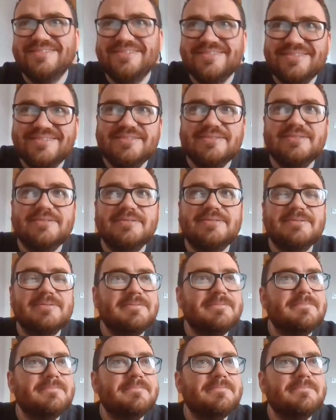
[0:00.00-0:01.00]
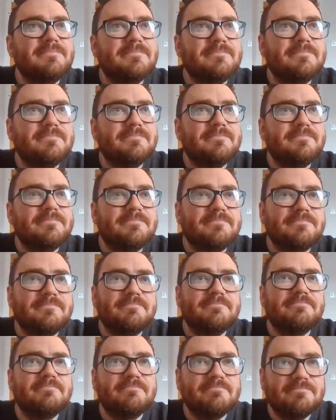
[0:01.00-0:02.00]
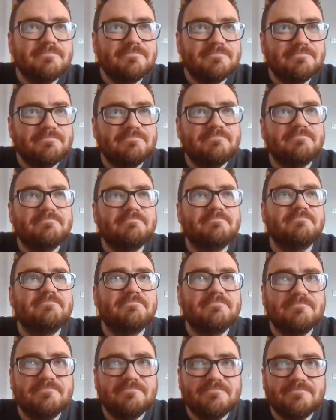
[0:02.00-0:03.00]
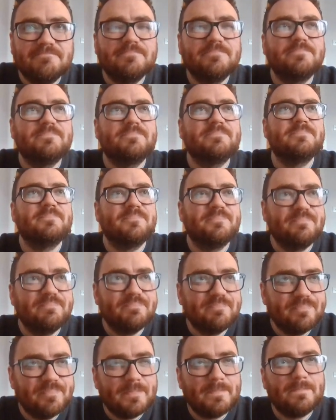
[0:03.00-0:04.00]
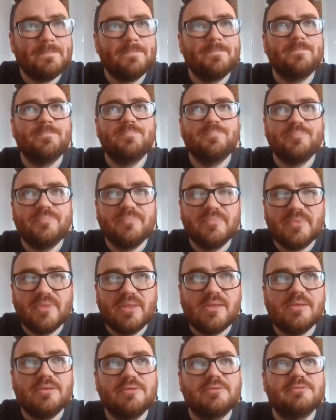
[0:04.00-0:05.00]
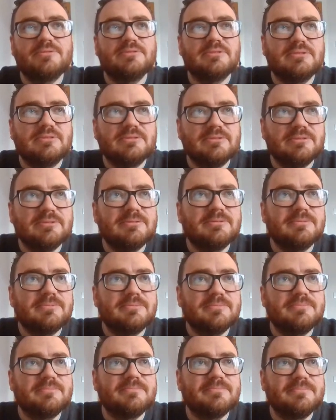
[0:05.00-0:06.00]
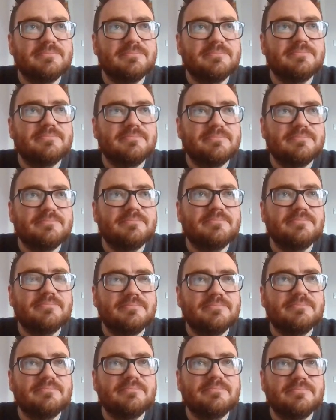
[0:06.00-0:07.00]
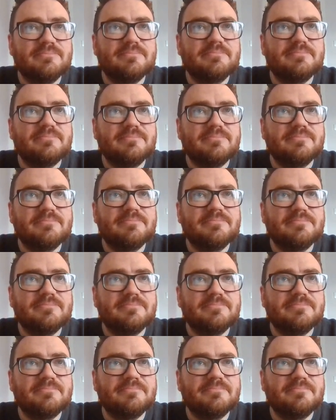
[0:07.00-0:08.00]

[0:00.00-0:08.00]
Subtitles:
(not speaking)